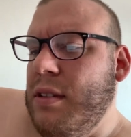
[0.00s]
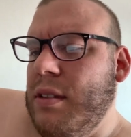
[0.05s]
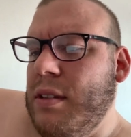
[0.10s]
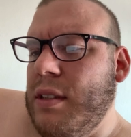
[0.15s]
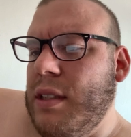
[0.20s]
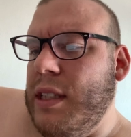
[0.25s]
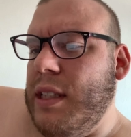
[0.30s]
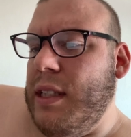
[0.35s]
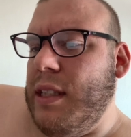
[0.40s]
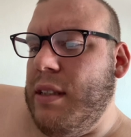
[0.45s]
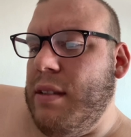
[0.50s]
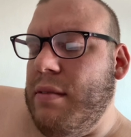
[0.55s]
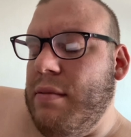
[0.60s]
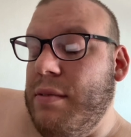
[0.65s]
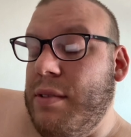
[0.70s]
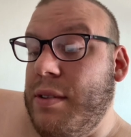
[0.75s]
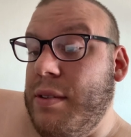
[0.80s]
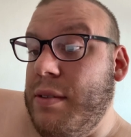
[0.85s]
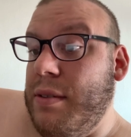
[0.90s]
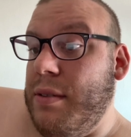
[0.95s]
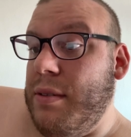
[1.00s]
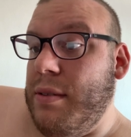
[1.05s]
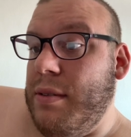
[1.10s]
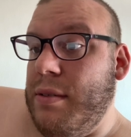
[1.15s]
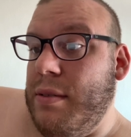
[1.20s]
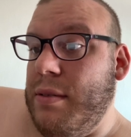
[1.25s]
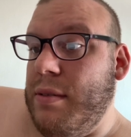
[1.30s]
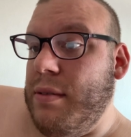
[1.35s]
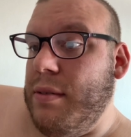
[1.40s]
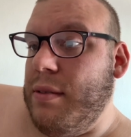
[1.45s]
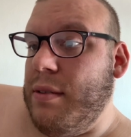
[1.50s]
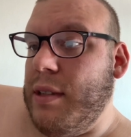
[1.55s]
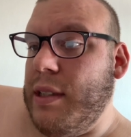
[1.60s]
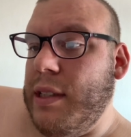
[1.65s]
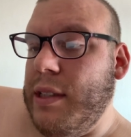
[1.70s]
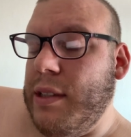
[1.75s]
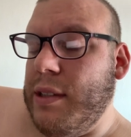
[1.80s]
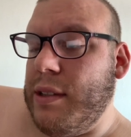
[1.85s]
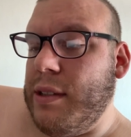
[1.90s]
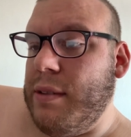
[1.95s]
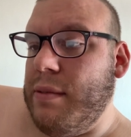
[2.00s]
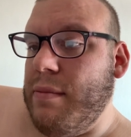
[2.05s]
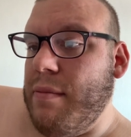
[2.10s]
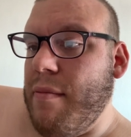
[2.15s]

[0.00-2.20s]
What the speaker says: Like, crazy.